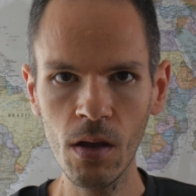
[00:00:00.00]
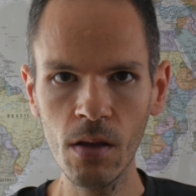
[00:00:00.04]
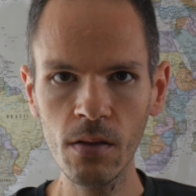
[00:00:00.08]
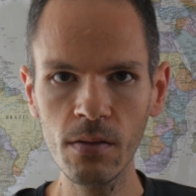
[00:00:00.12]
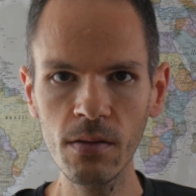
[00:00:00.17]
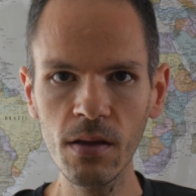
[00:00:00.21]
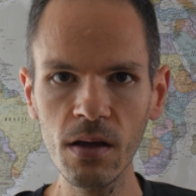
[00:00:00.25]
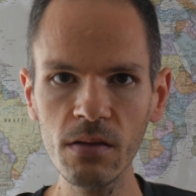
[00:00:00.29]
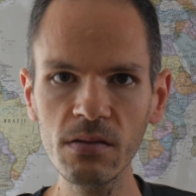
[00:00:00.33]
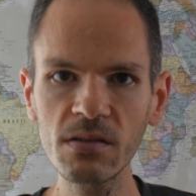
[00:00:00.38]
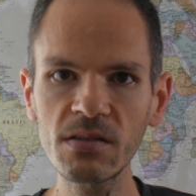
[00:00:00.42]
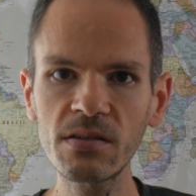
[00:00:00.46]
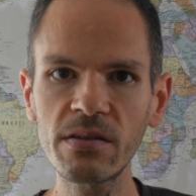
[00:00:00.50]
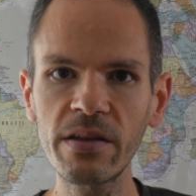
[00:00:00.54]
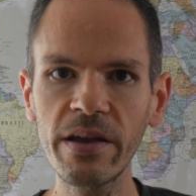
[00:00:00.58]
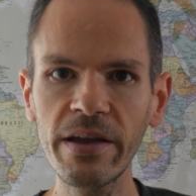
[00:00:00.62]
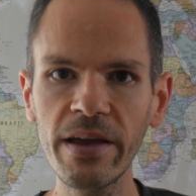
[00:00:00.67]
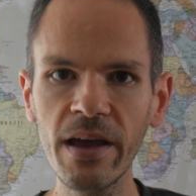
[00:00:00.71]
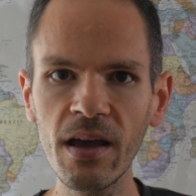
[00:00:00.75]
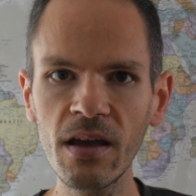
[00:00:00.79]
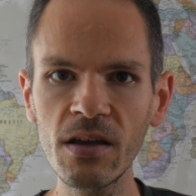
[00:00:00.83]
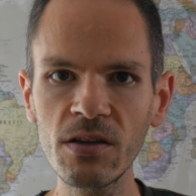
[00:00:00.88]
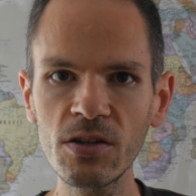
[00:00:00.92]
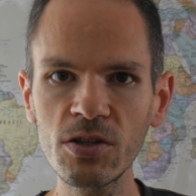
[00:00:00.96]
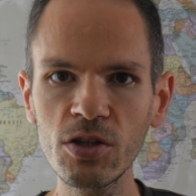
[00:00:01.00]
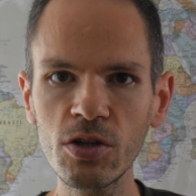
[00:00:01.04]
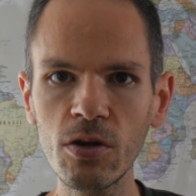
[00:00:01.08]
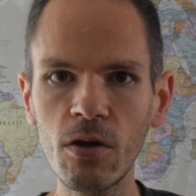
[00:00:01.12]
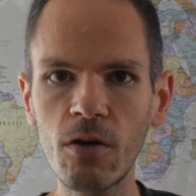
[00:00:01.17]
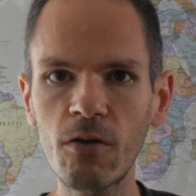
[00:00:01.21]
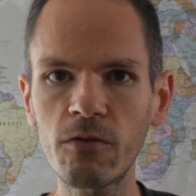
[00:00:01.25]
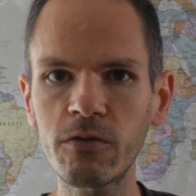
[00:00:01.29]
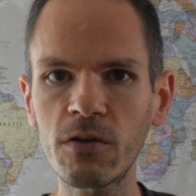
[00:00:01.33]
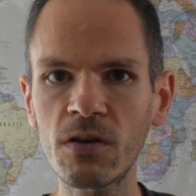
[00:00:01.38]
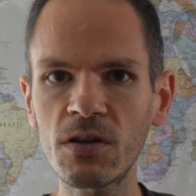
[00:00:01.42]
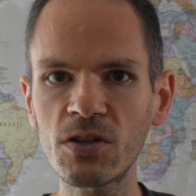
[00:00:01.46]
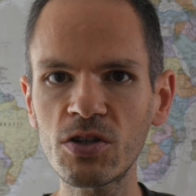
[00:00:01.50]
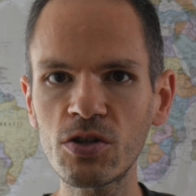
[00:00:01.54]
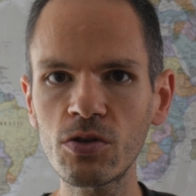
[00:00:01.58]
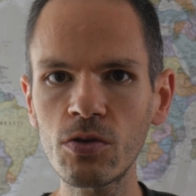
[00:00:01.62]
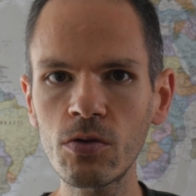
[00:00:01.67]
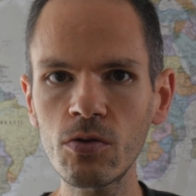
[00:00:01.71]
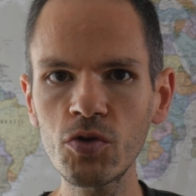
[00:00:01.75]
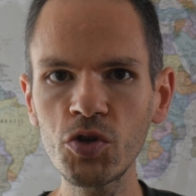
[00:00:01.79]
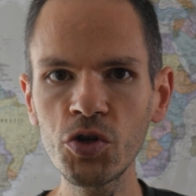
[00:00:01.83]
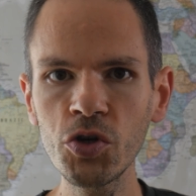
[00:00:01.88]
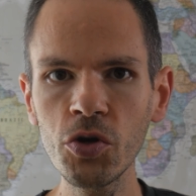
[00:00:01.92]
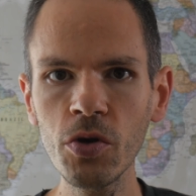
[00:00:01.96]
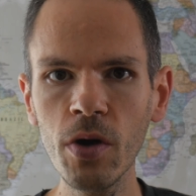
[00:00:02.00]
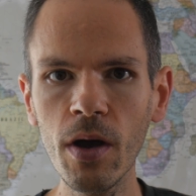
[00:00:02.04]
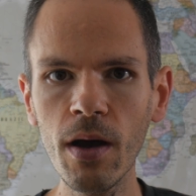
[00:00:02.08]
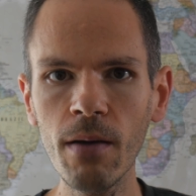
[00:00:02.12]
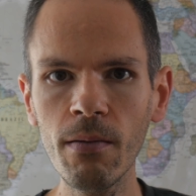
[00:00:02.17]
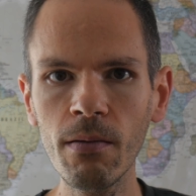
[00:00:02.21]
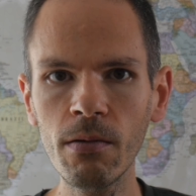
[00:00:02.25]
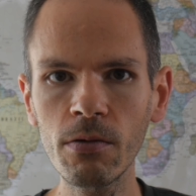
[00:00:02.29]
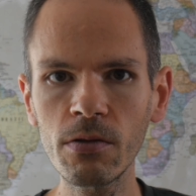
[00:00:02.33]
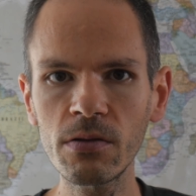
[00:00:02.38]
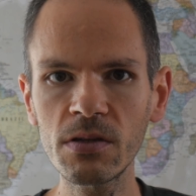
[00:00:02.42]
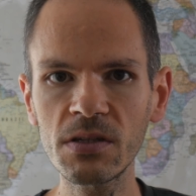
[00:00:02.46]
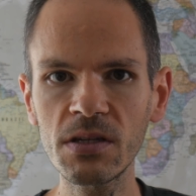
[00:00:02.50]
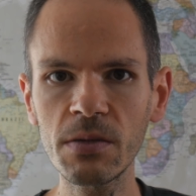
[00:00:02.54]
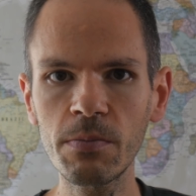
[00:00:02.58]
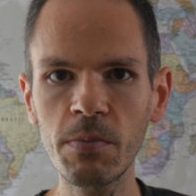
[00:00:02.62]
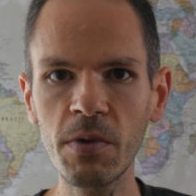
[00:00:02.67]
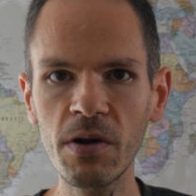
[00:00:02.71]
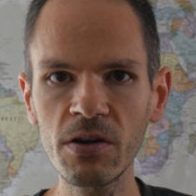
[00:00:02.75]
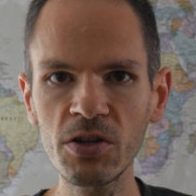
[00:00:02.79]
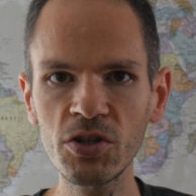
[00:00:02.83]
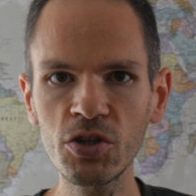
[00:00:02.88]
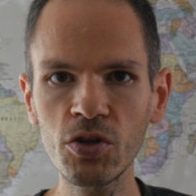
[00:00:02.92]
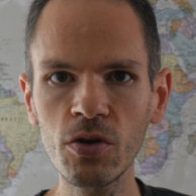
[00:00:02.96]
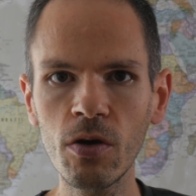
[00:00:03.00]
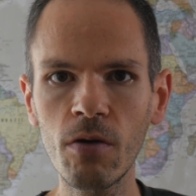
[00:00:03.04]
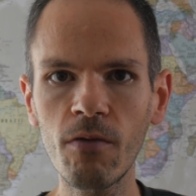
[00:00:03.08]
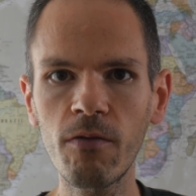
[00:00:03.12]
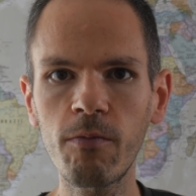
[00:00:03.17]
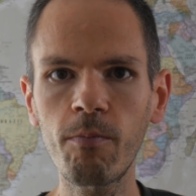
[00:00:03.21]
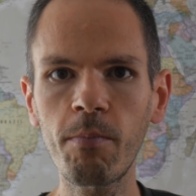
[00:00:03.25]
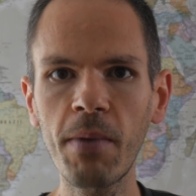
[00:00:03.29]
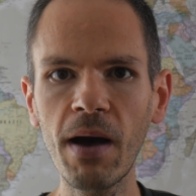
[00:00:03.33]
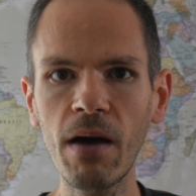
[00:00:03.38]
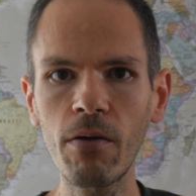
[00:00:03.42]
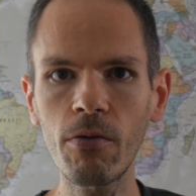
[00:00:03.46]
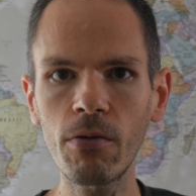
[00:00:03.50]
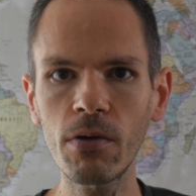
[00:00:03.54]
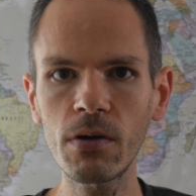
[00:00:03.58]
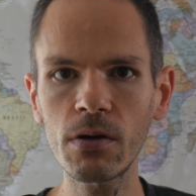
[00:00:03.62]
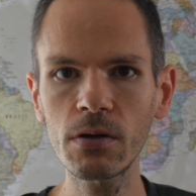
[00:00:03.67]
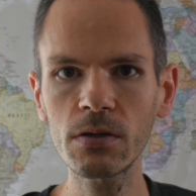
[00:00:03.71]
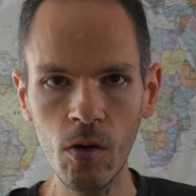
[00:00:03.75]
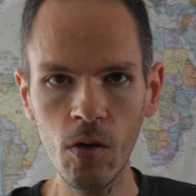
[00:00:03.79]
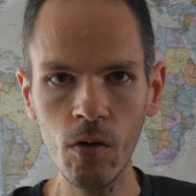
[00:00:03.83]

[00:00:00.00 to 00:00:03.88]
That's the case of his notion about the separation of powers.